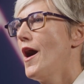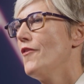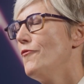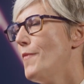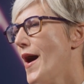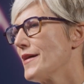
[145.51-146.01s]

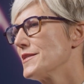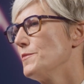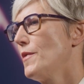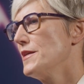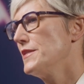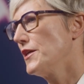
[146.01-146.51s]
of
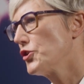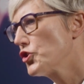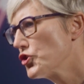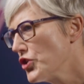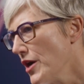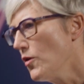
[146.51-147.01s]
maximizing
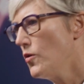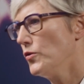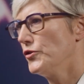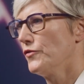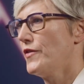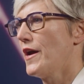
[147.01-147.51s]

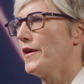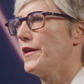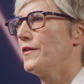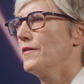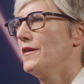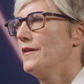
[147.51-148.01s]
shareholder
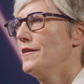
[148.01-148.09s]
value.